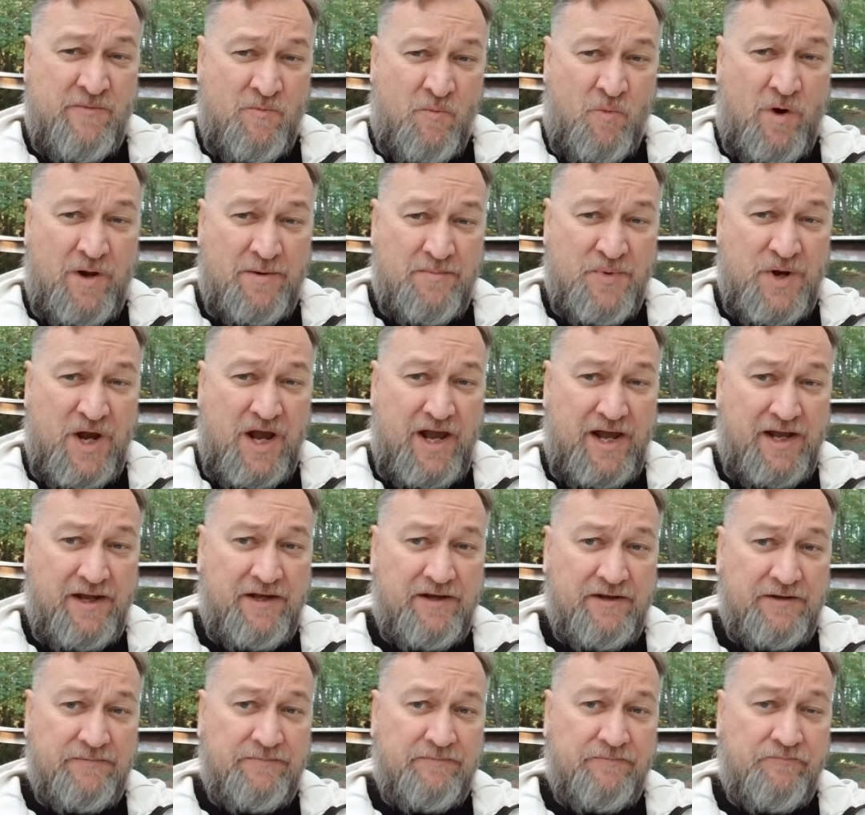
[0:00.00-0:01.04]
in one
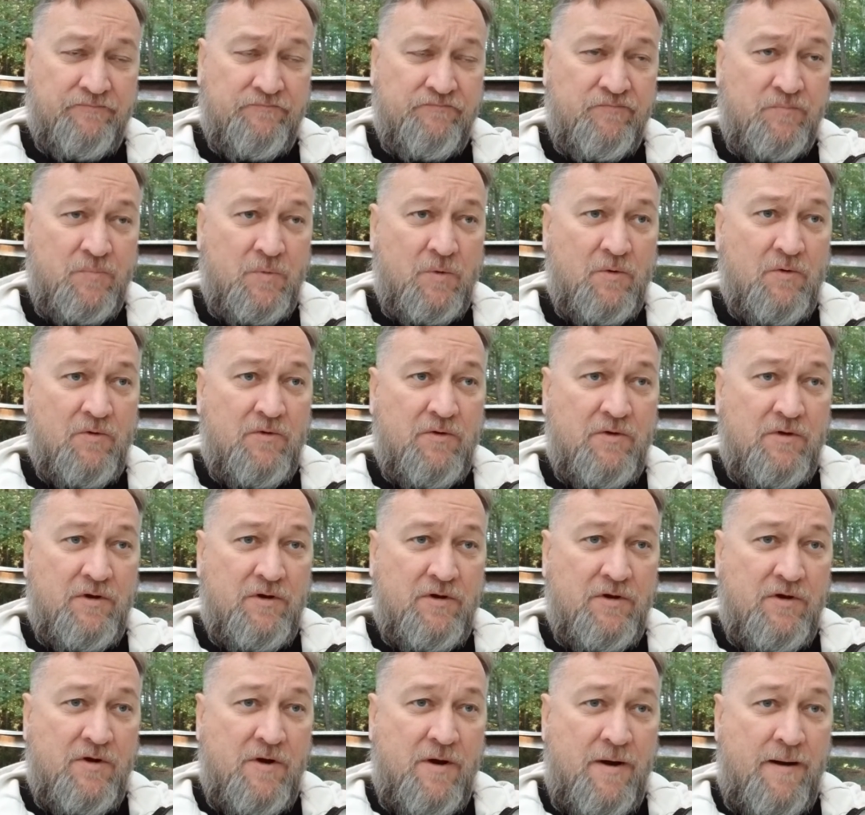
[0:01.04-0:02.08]
bag.
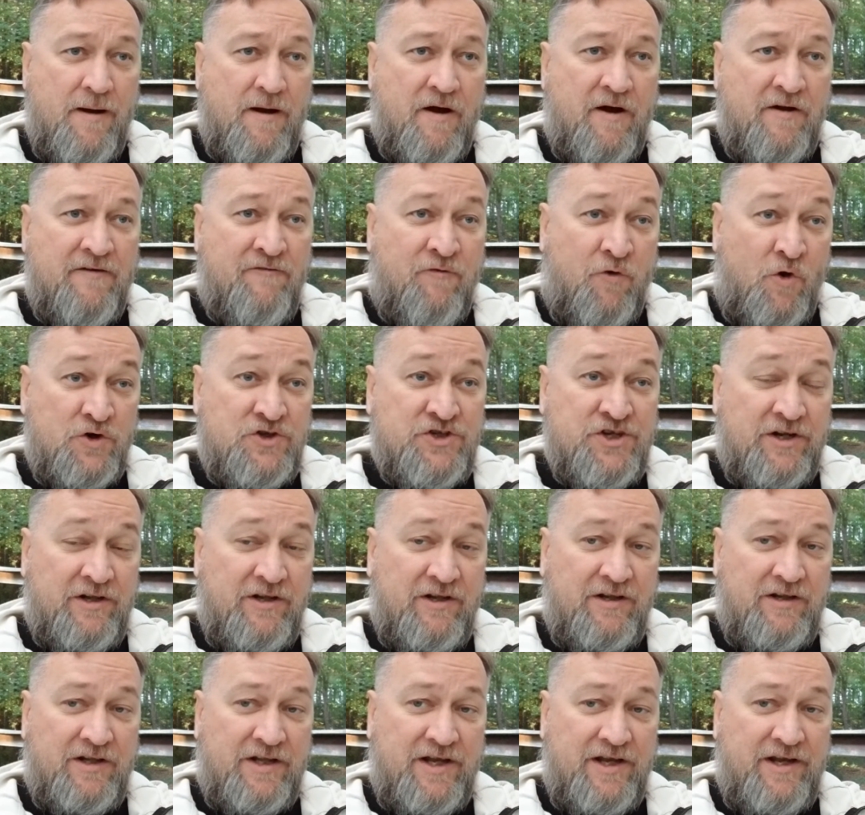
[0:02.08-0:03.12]

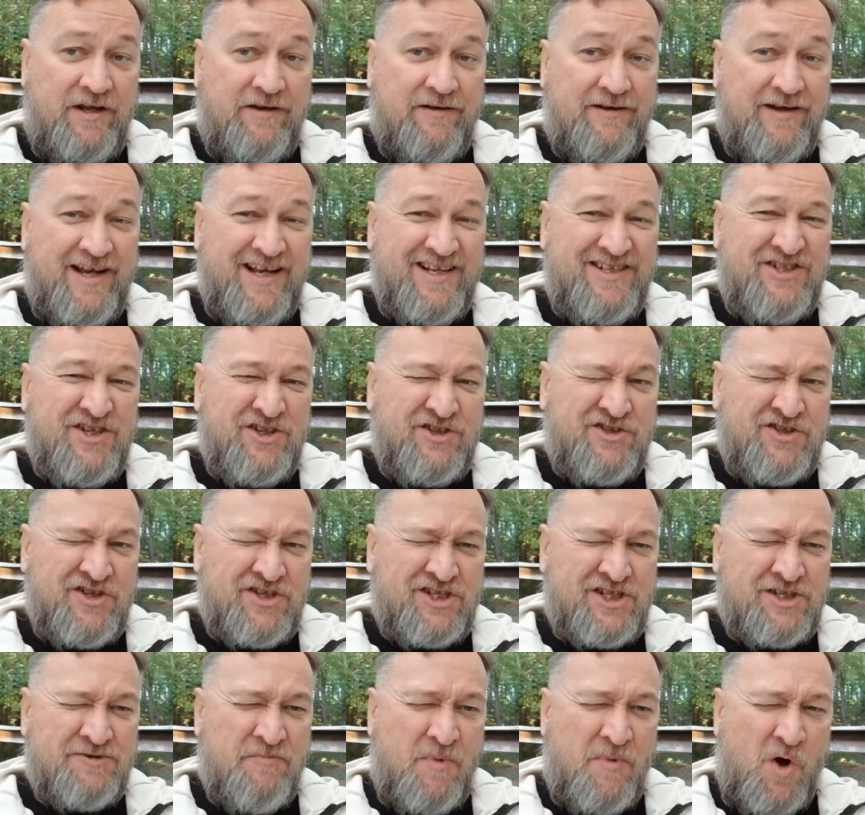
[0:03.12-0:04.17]
Unfortunately, it's just a
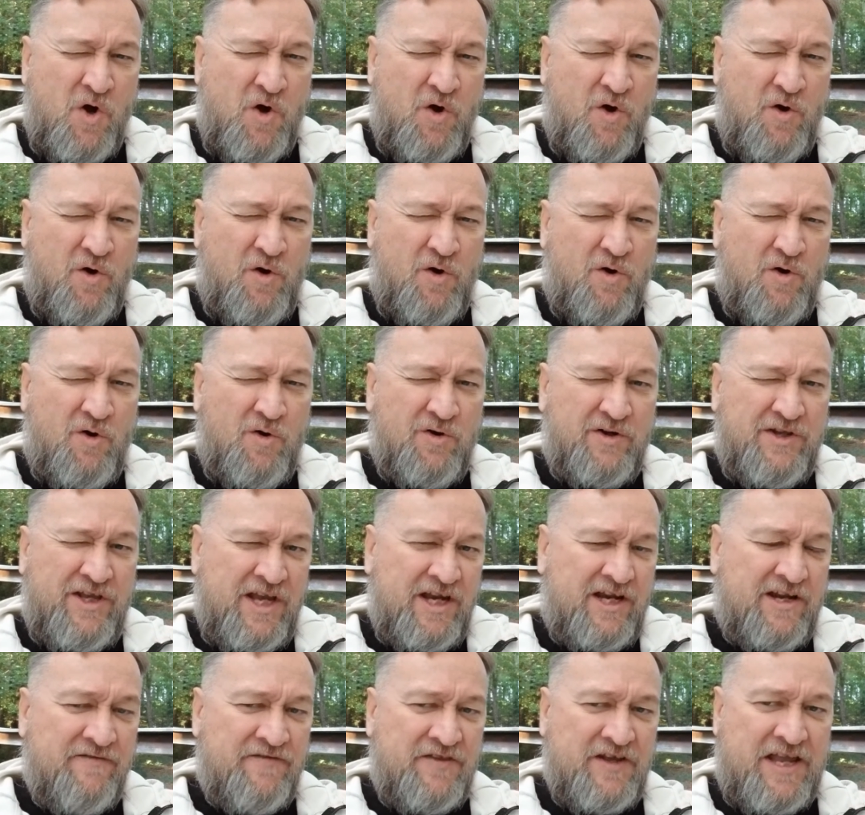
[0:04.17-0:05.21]
small
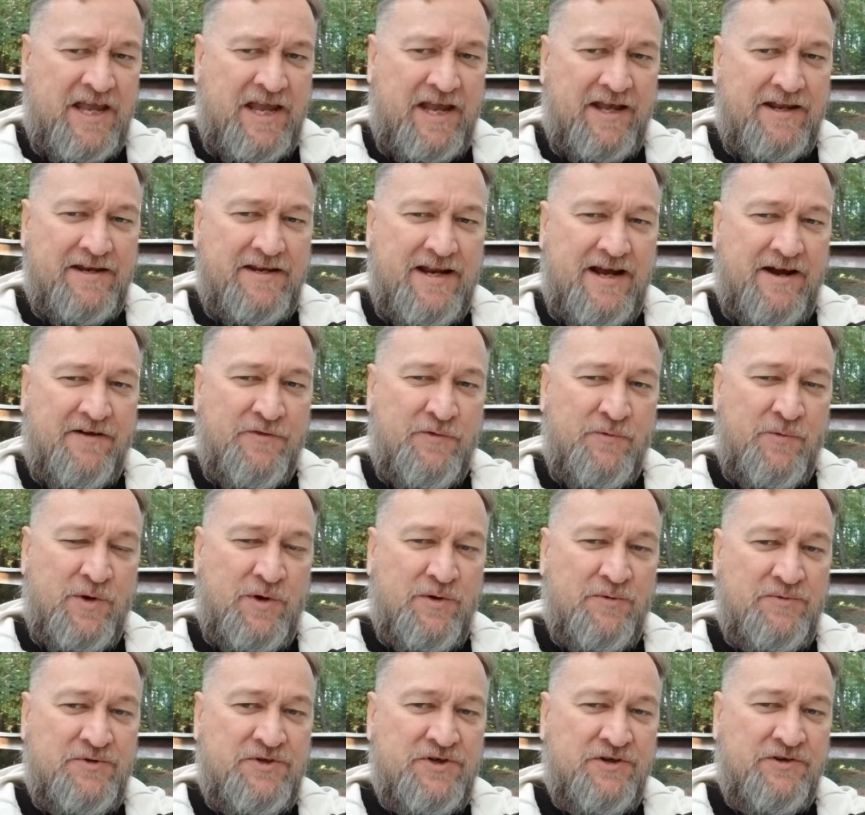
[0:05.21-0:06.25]
kick of the can down the
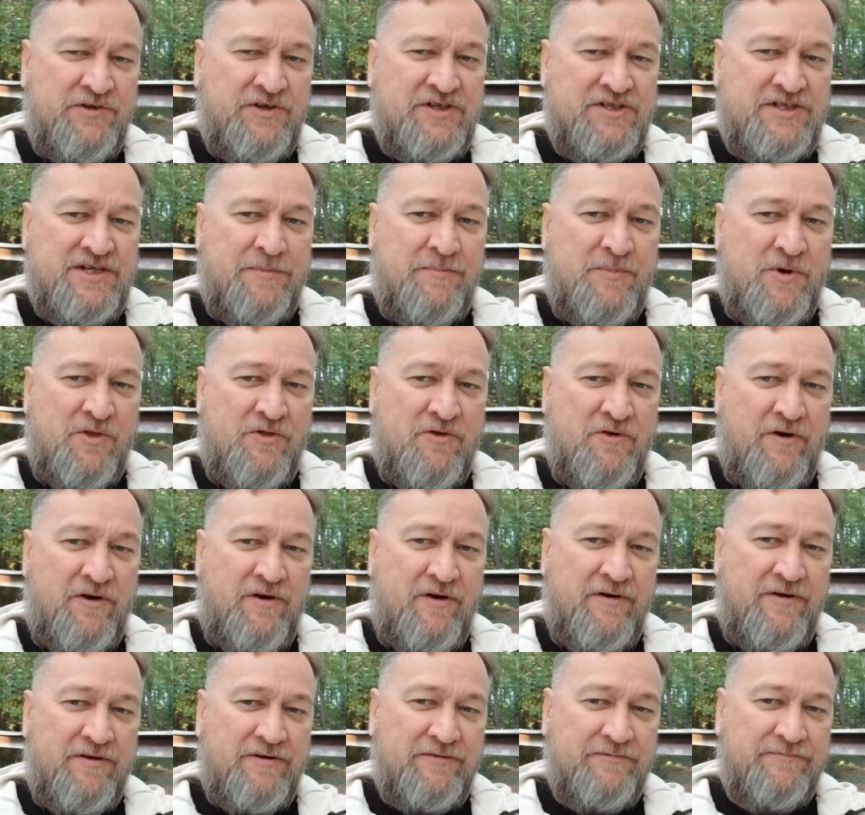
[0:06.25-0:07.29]
road till December
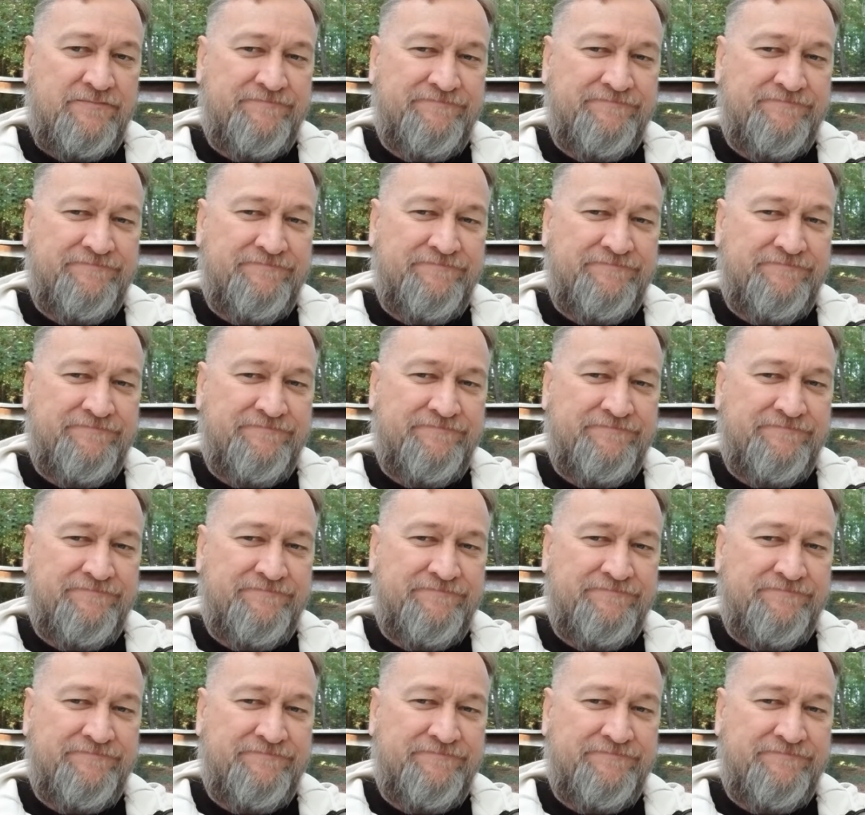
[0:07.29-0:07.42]
3rd.